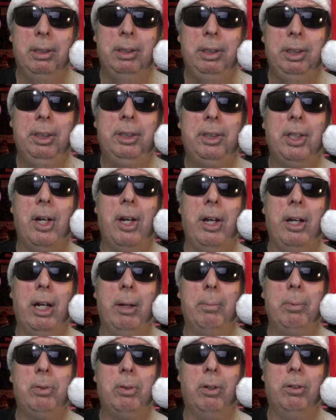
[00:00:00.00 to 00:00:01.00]
You turn
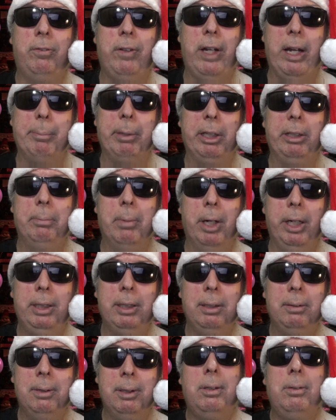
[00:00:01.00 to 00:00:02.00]
up to a family meet
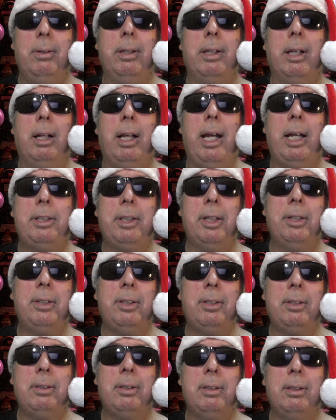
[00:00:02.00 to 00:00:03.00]
with a
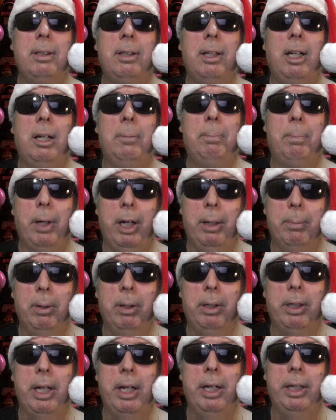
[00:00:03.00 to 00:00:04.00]
Lexus and people
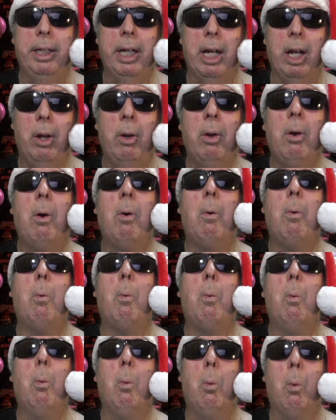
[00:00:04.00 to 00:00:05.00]
are going to go,
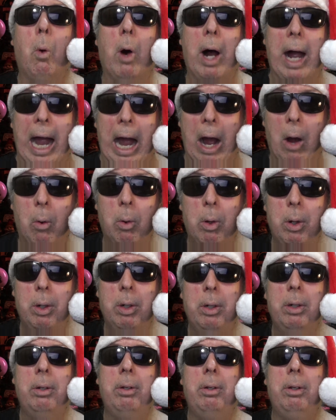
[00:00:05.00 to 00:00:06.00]
wow,
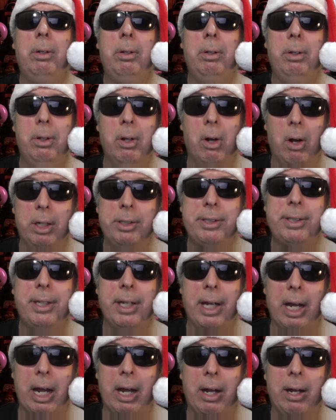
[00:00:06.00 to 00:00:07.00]
nice
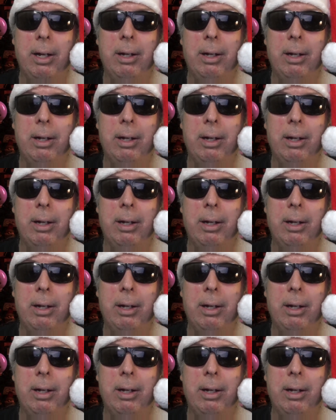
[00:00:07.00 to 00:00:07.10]
car.